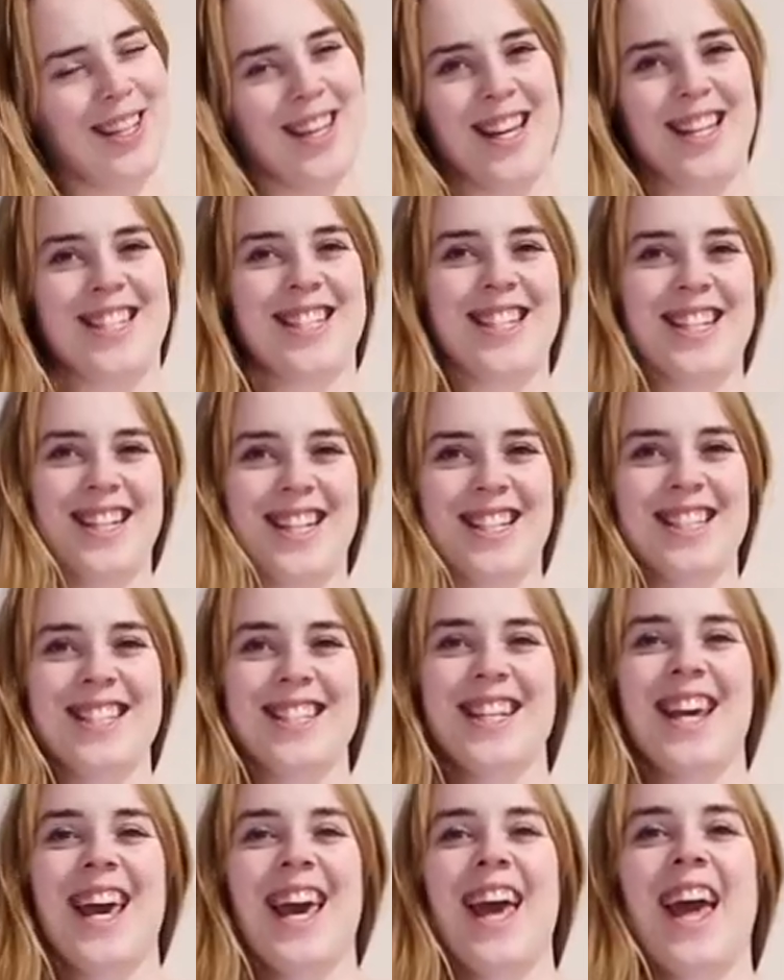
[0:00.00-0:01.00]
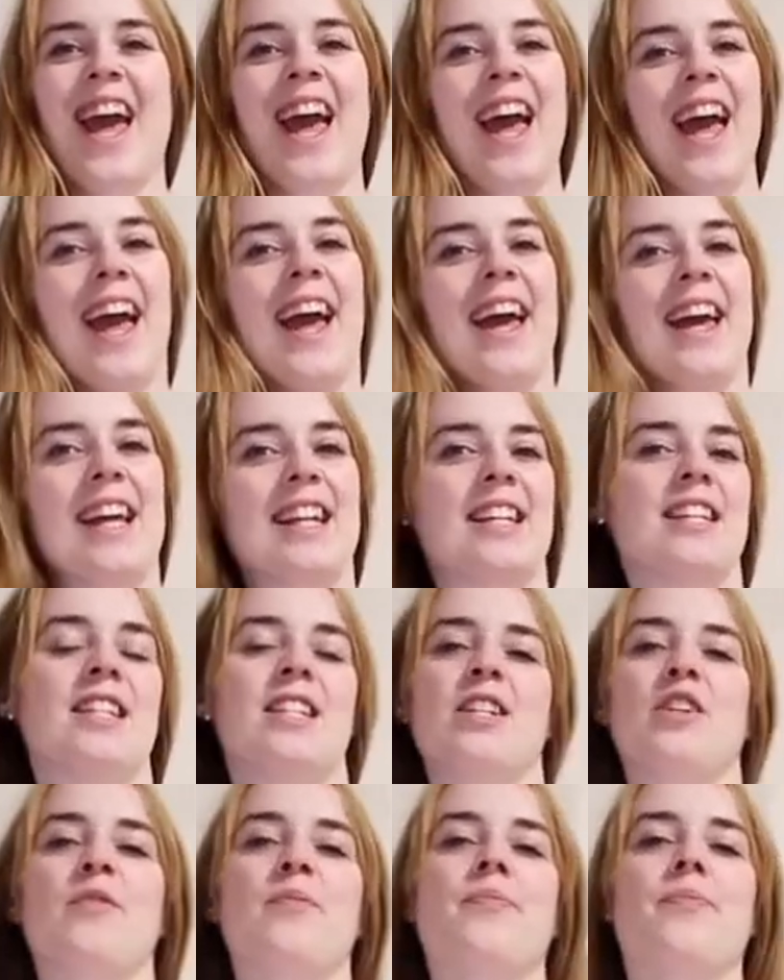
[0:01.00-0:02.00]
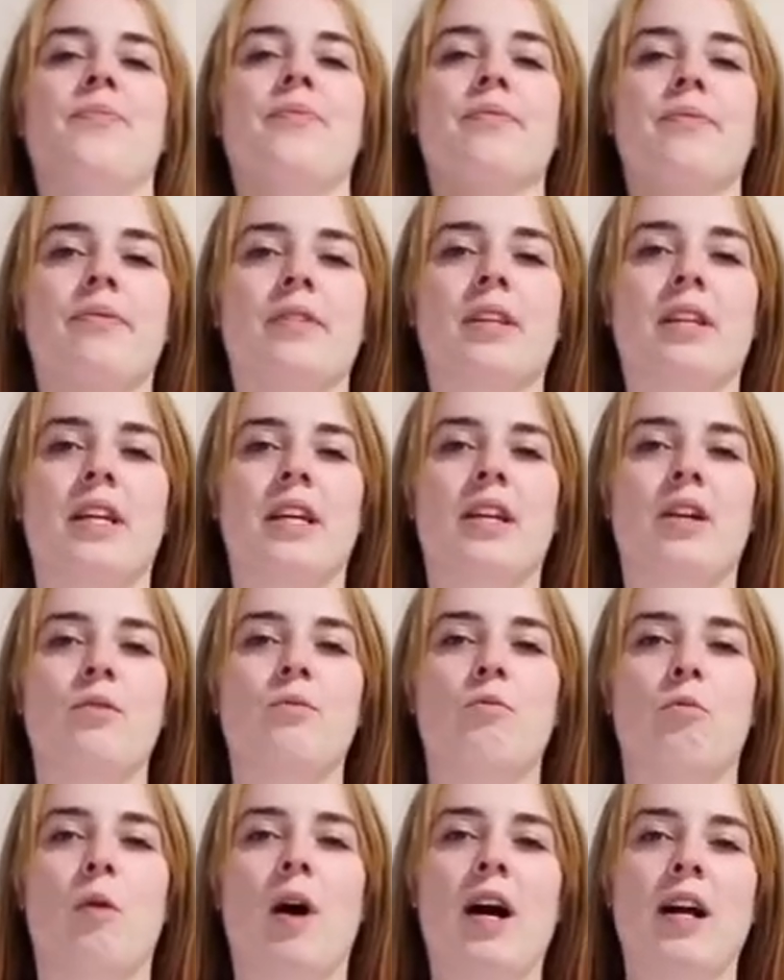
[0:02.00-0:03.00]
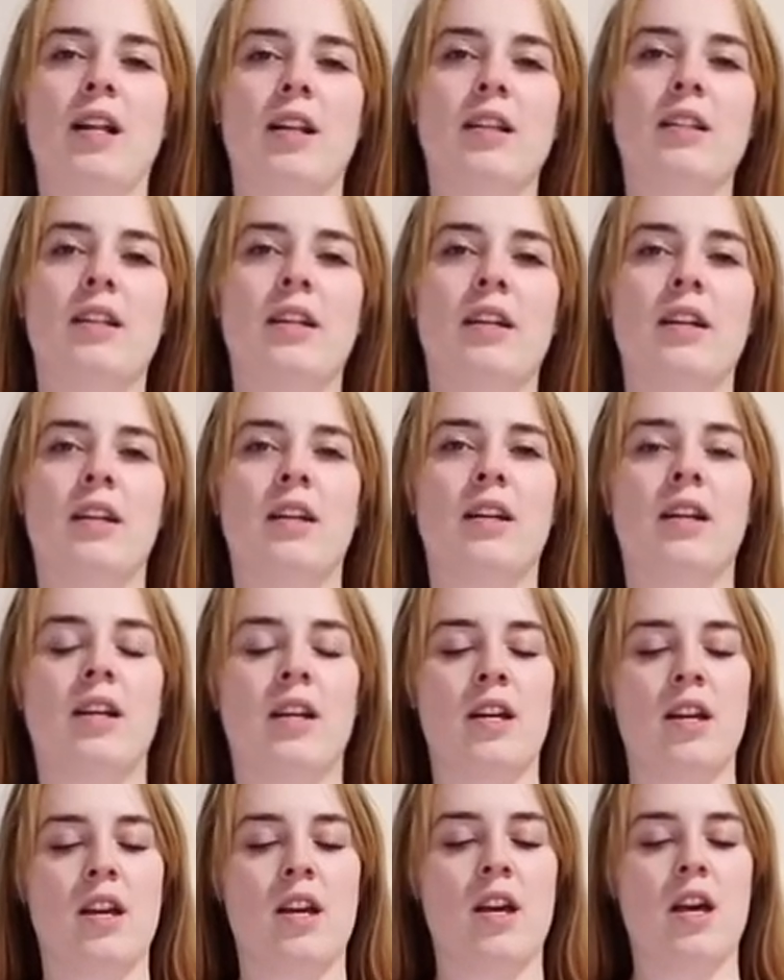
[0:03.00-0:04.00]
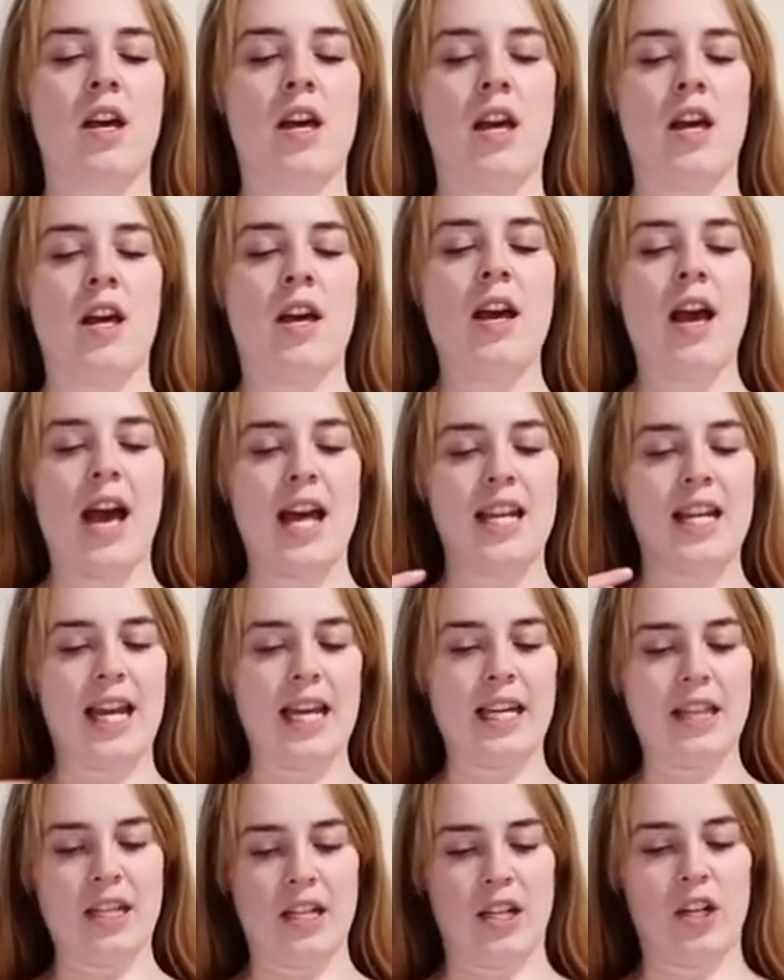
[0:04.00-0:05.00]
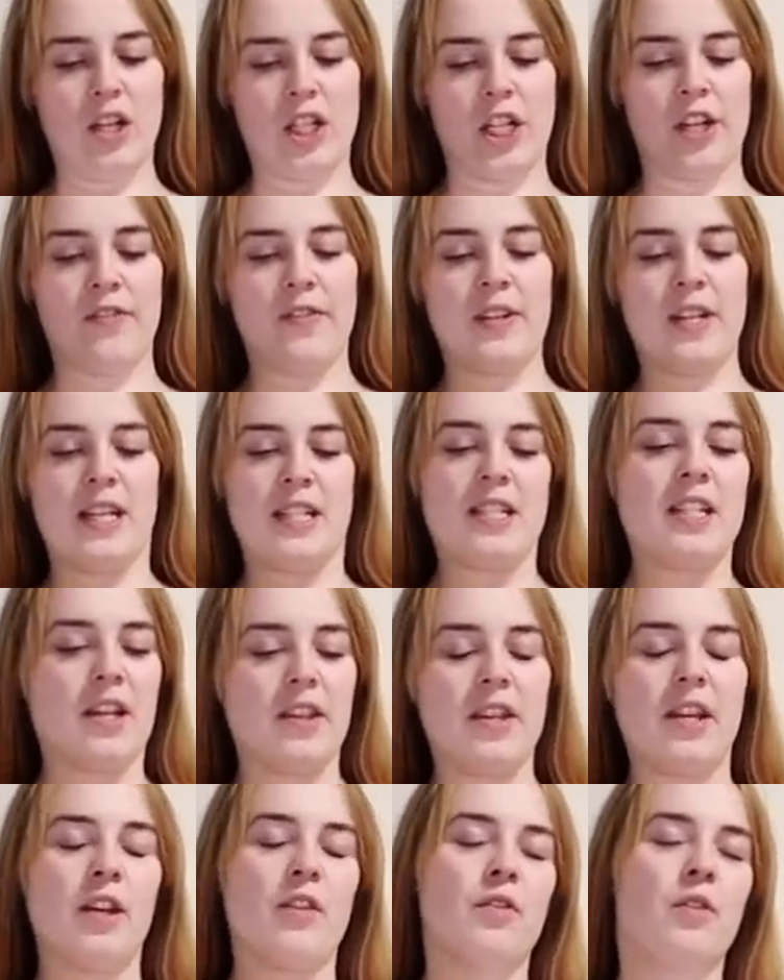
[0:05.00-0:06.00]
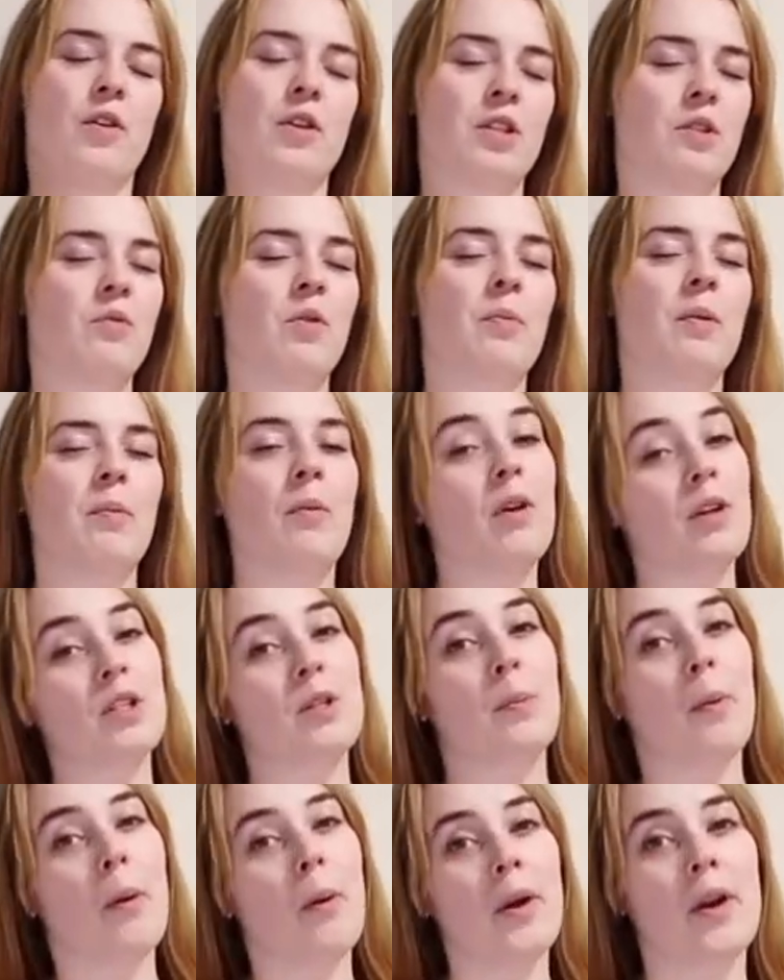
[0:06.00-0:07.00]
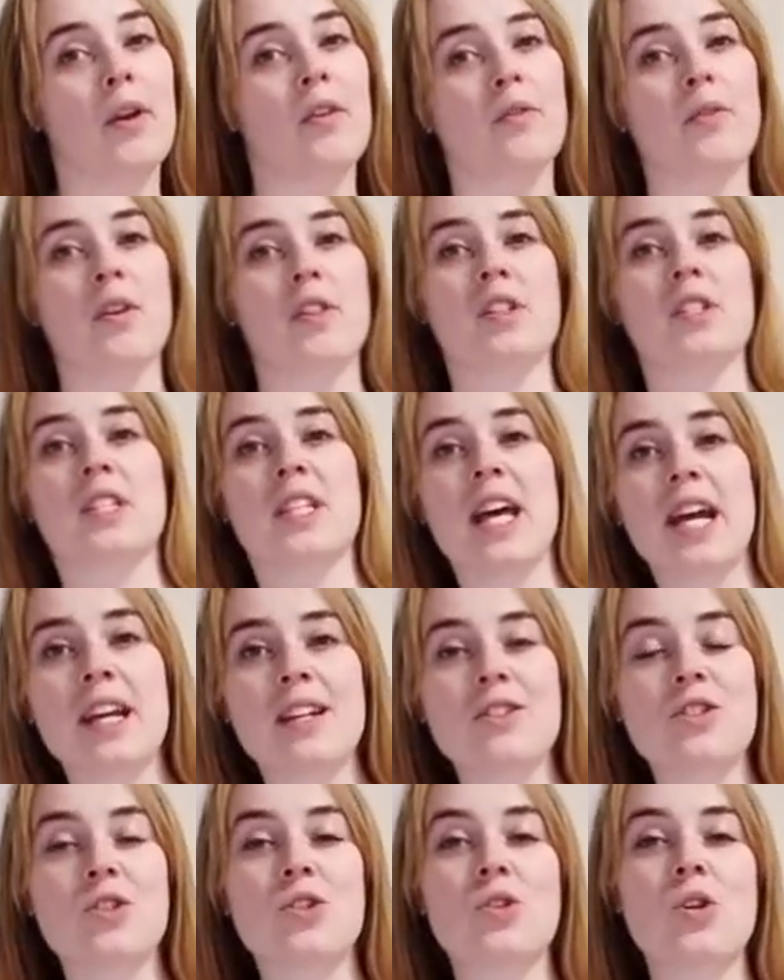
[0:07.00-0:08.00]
yes, it is. And, you know, while I like the look of it, I still think, of course, it would be more supportive with a second